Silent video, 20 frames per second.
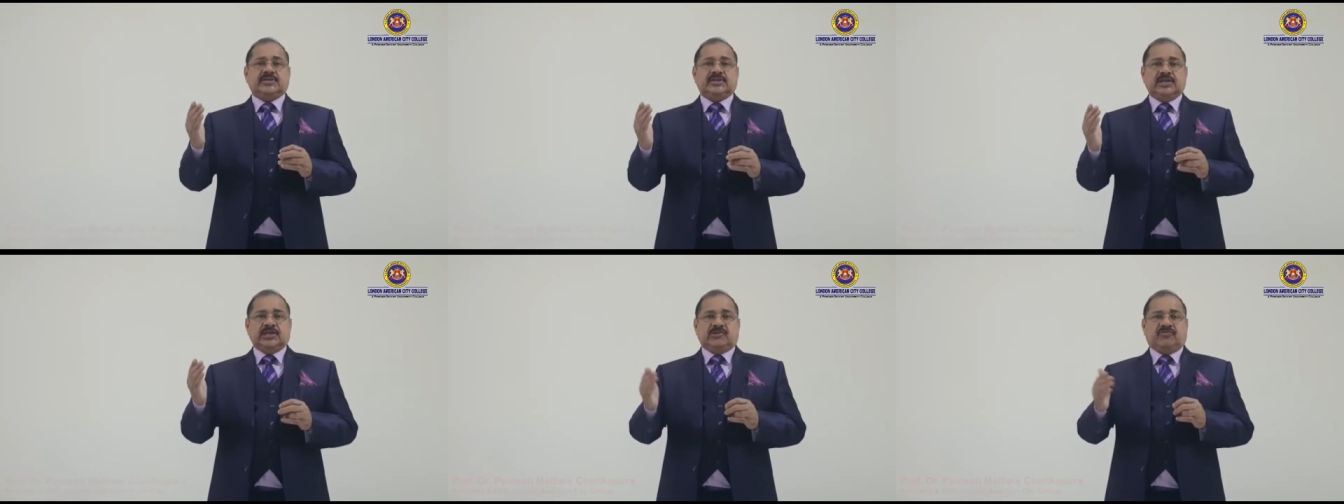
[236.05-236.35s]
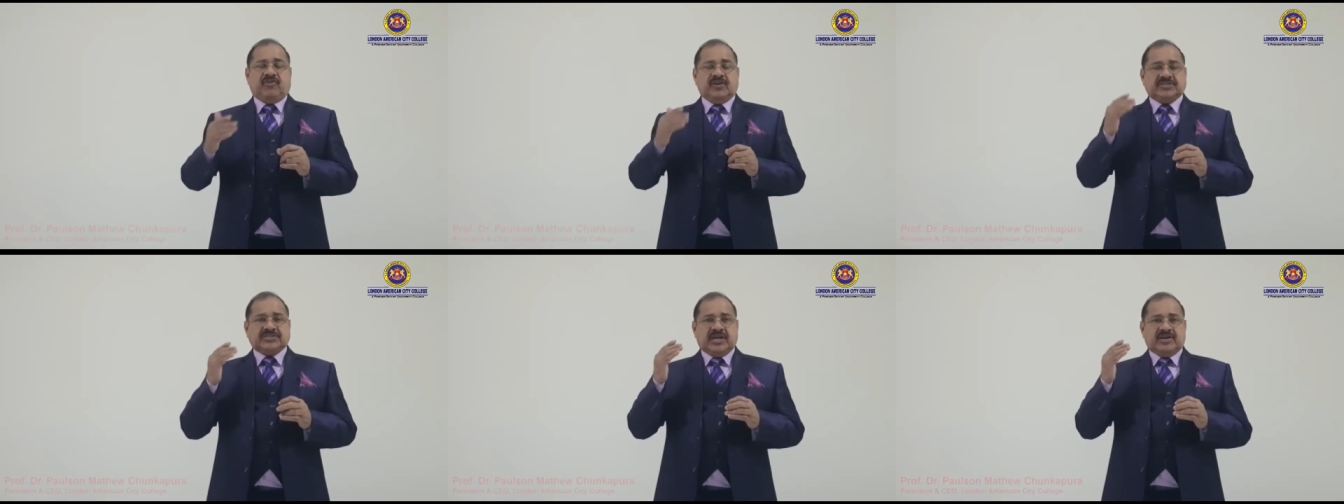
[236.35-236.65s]
is
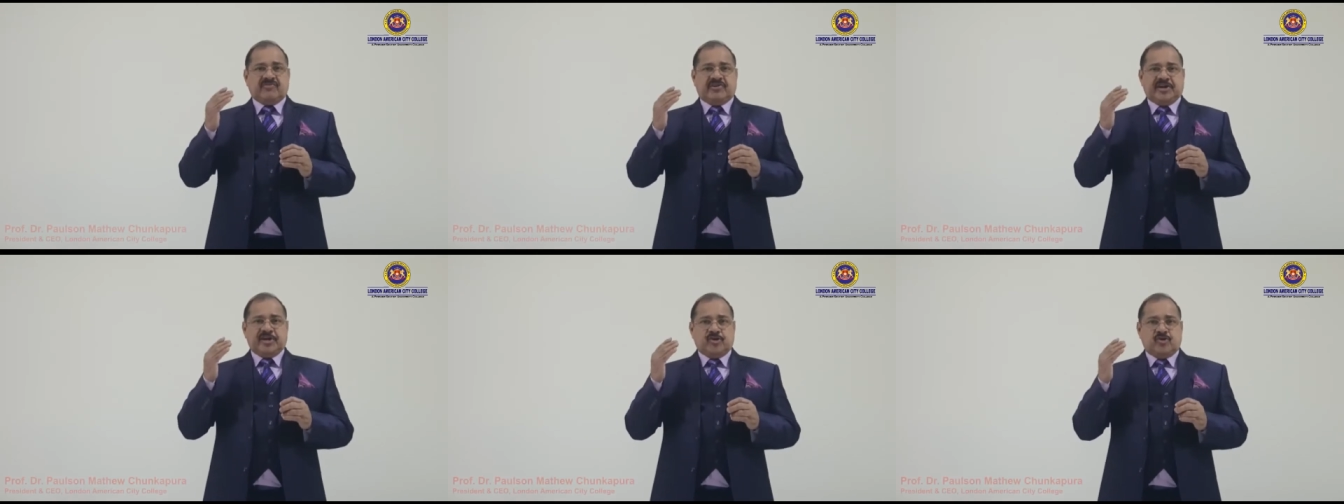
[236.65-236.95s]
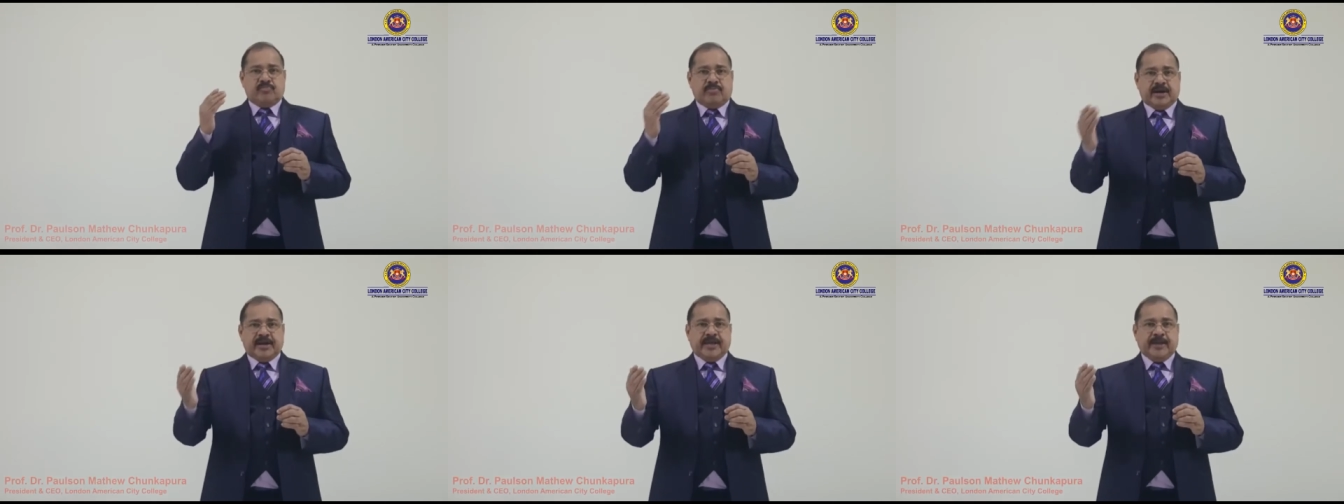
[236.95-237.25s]
first converted into
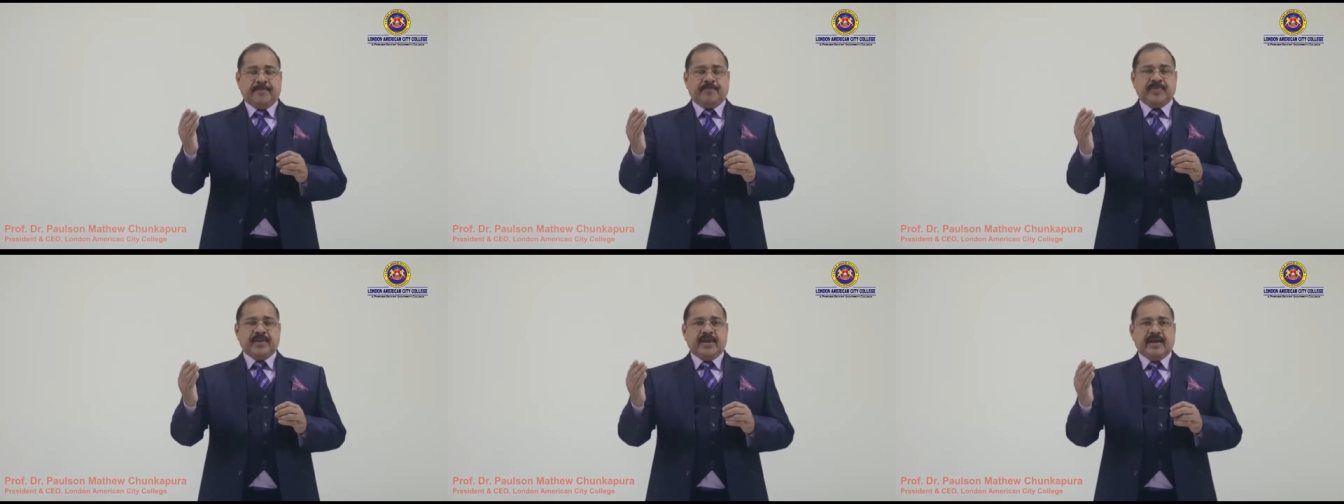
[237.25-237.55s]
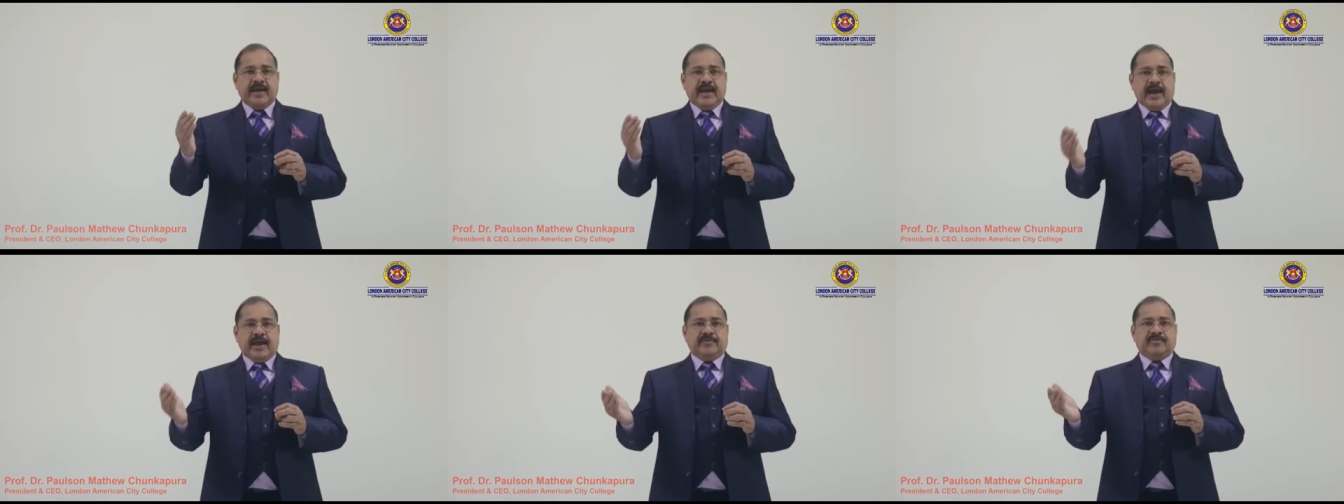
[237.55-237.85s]
money
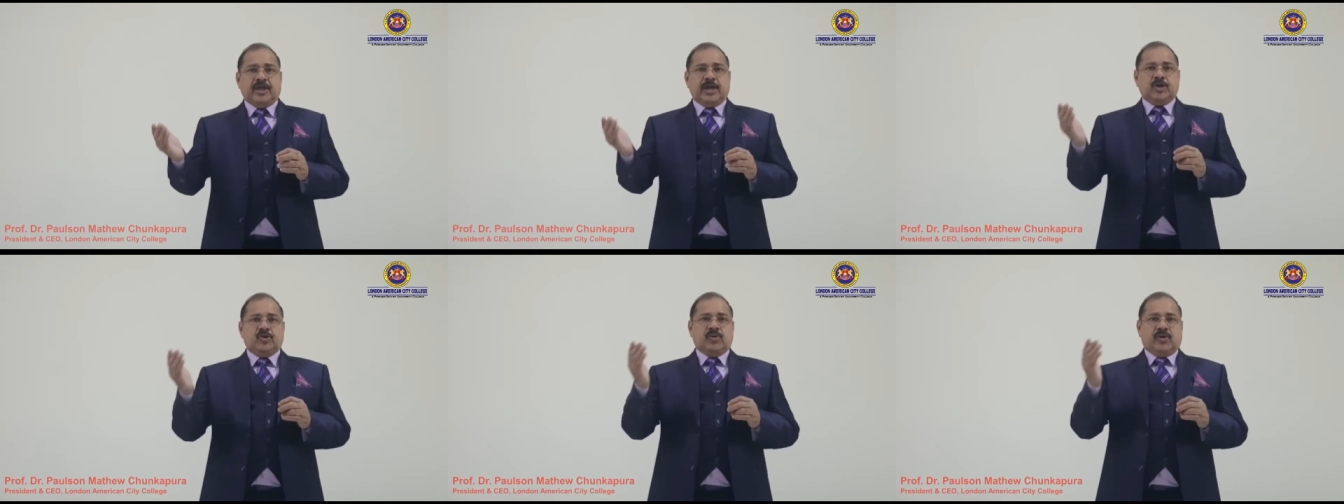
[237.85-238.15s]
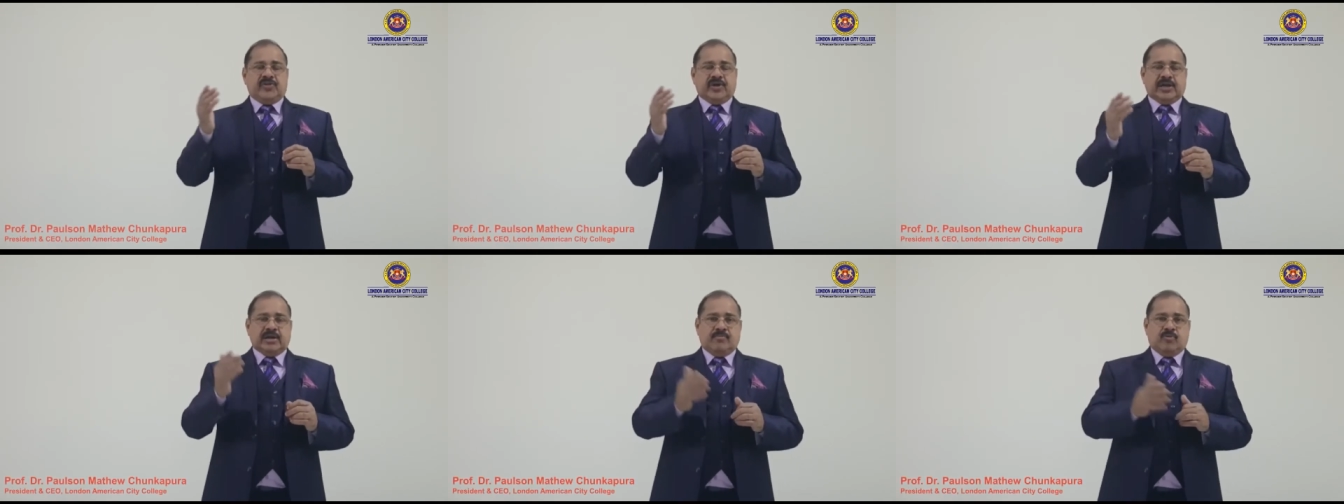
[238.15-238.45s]
and then to
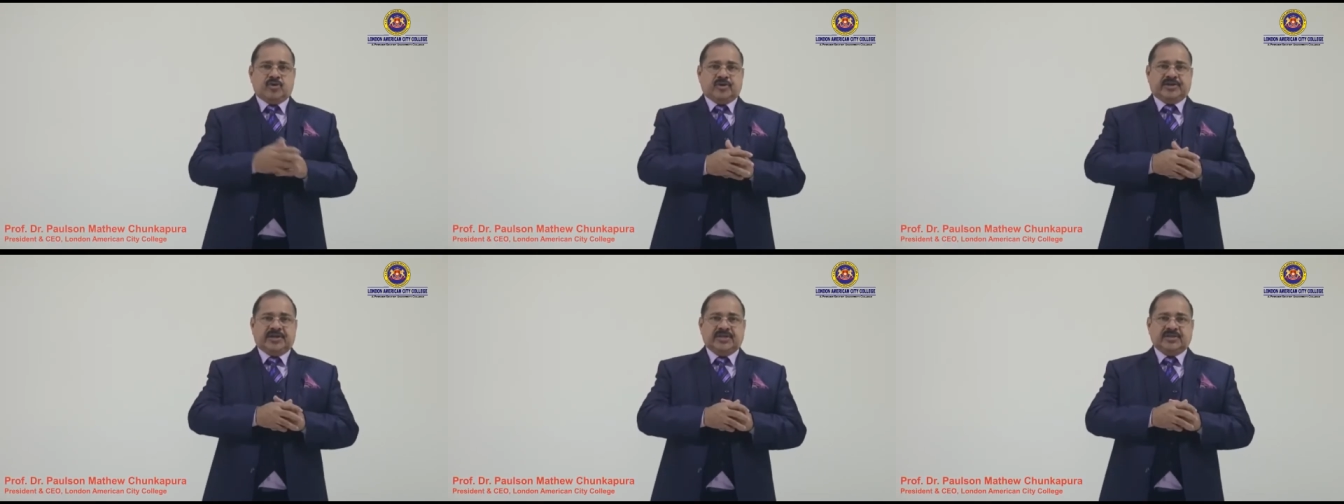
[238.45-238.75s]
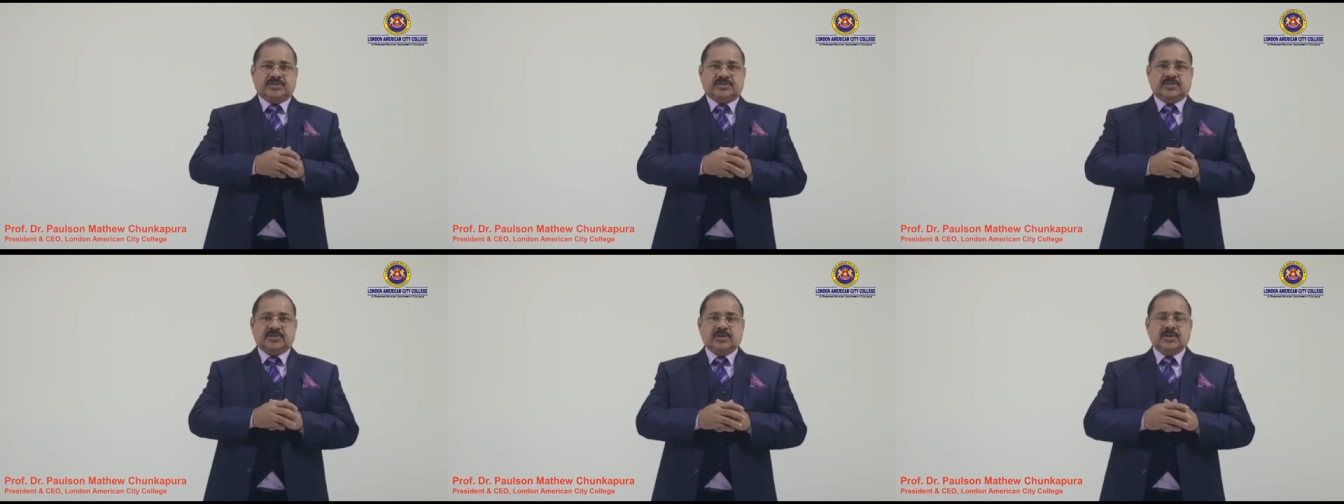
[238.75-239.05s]
other
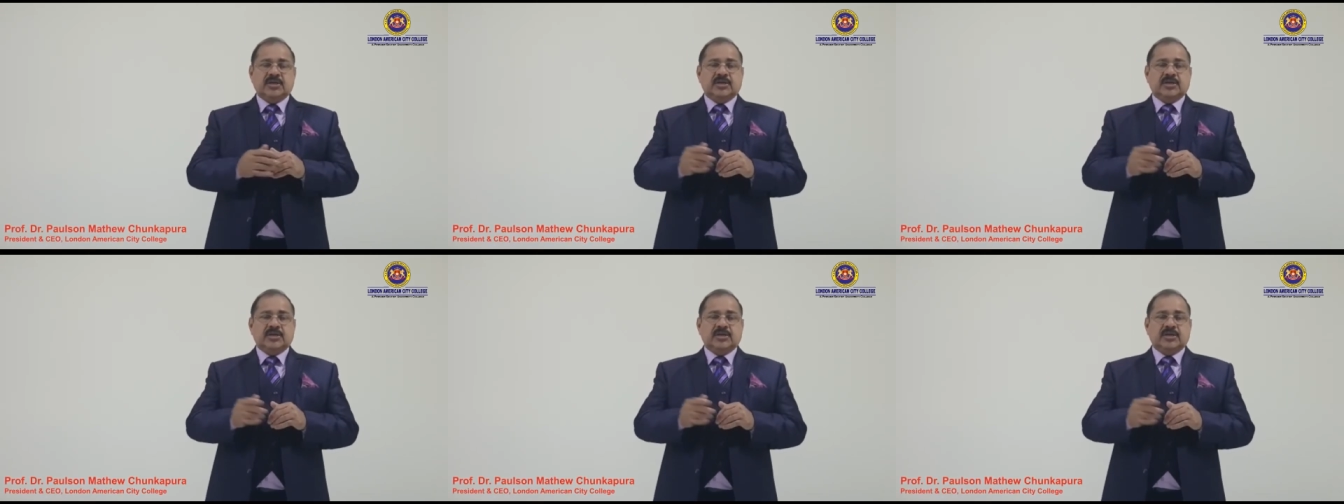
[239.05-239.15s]
commodities.